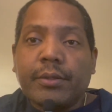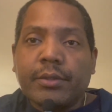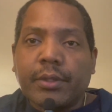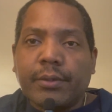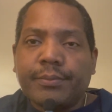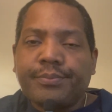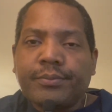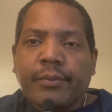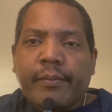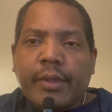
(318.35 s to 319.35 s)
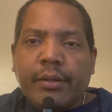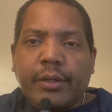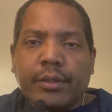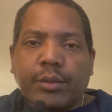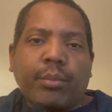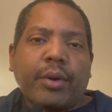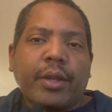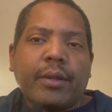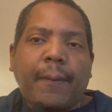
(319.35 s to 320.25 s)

So good little break.